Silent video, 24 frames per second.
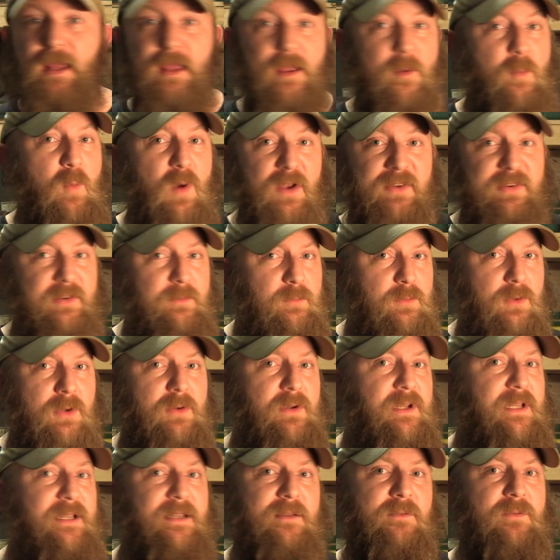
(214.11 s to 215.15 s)
It wasn't
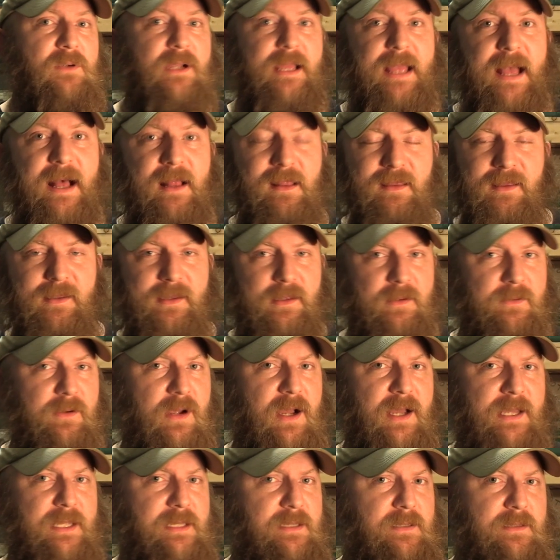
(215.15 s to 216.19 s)
rooted in reality,
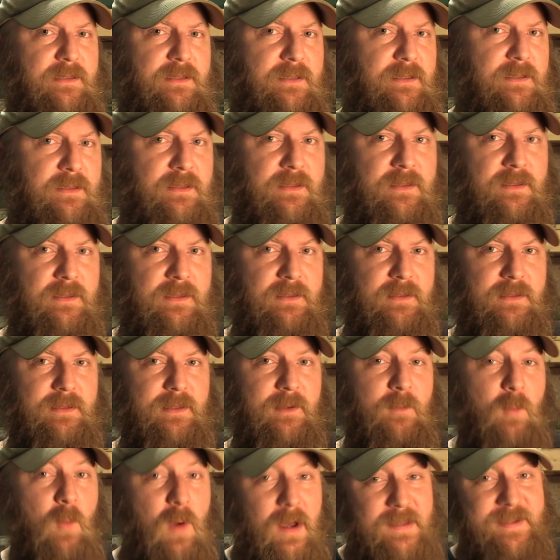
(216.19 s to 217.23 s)
right?
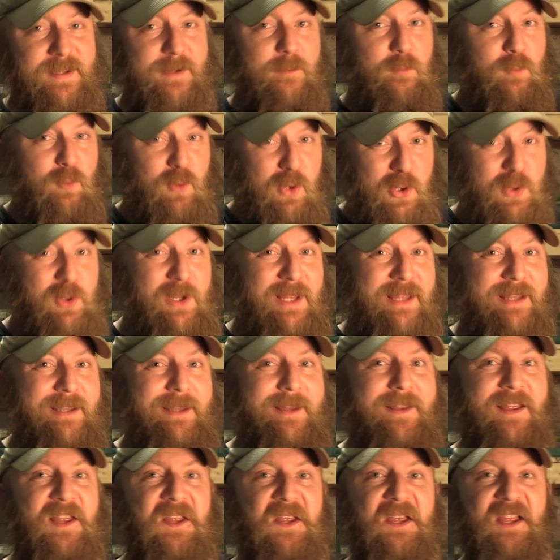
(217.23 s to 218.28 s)
It wasn't
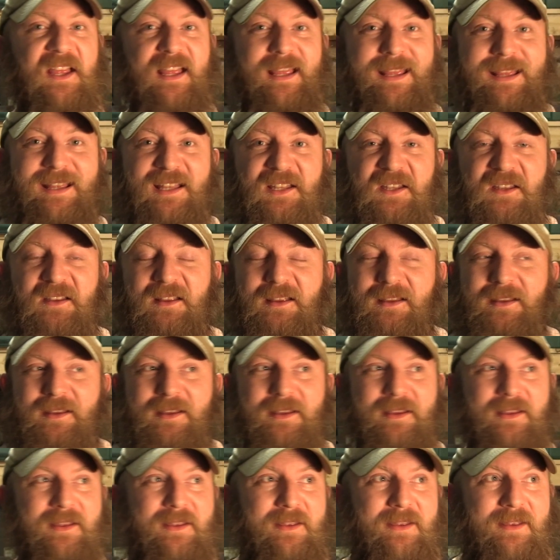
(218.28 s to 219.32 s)
rooted in
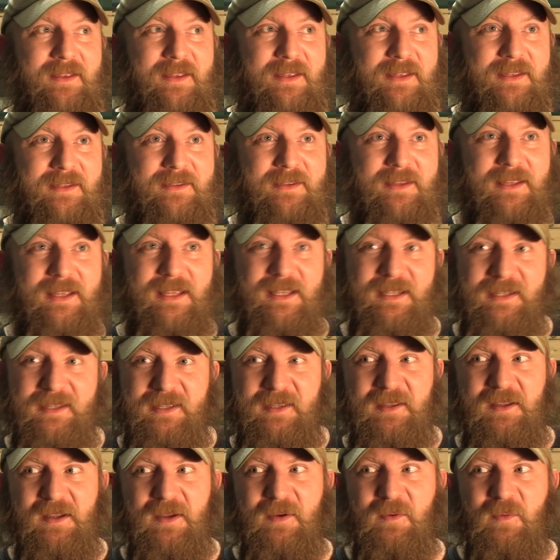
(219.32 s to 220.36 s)

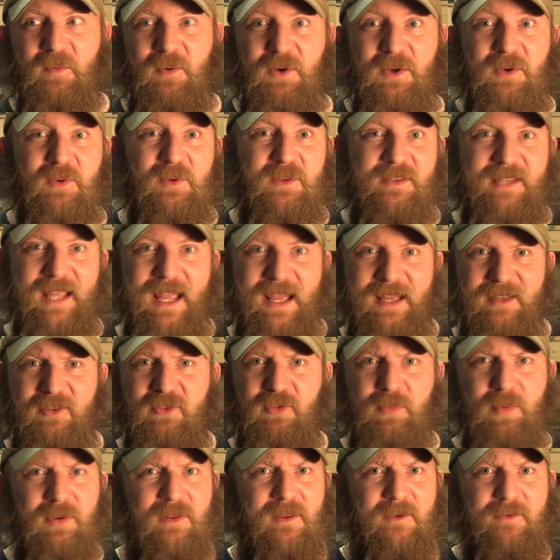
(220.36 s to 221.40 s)
any real
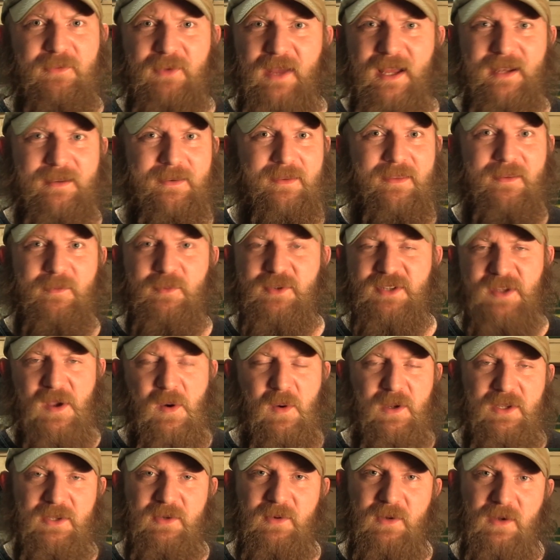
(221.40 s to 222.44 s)
tangible effect that was
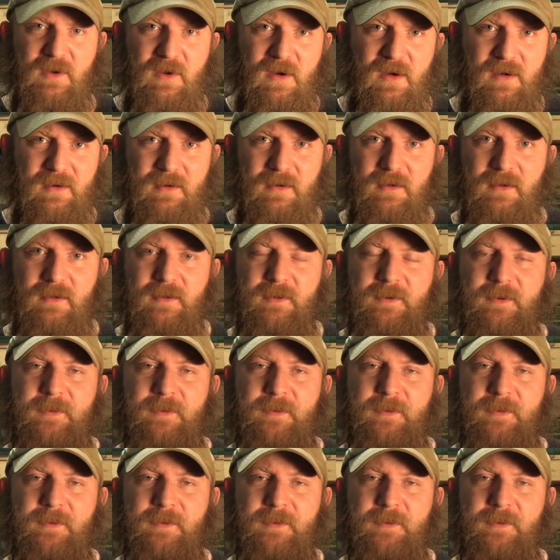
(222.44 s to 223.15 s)
going to occur.